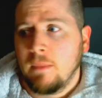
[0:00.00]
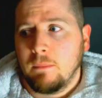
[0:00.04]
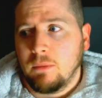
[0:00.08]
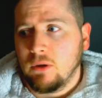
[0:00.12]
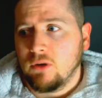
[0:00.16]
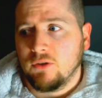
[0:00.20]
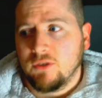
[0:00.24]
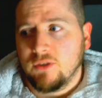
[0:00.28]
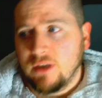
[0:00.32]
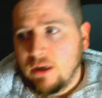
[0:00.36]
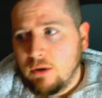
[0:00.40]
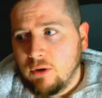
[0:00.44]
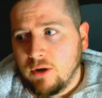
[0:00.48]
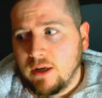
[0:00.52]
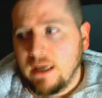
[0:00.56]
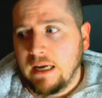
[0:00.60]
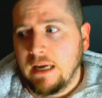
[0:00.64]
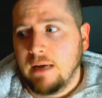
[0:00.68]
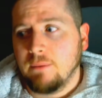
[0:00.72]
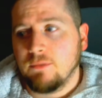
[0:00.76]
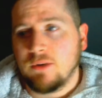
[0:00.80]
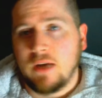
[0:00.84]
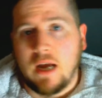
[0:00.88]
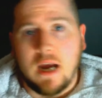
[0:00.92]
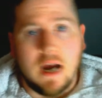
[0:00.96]
Because our
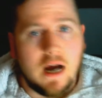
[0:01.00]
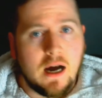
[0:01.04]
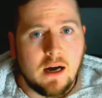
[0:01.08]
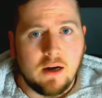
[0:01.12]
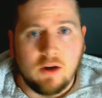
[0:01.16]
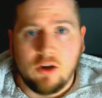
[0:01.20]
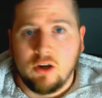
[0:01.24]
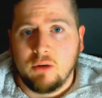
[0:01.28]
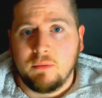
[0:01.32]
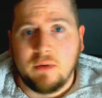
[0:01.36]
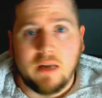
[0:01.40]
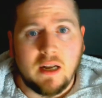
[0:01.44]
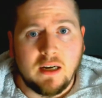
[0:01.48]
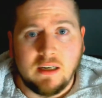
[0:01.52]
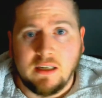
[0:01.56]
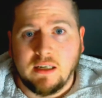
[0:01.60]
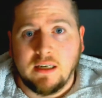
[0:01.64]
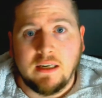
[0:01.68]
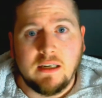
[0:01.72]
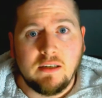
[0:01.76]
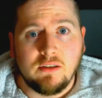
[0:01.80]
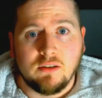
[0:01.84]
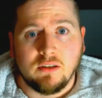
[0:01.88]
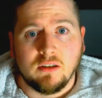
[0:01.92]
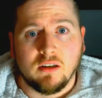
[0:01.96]
games aren't going to be any
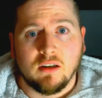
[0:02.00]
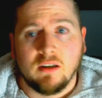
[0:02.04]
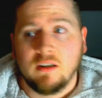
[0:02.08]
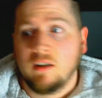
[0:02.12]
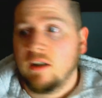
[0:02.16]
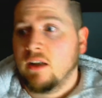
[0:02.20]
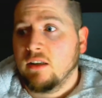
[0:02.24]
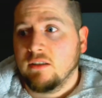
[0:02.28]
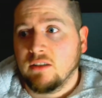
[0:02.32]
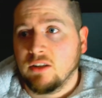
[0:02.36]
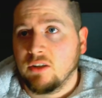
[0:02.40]
easier,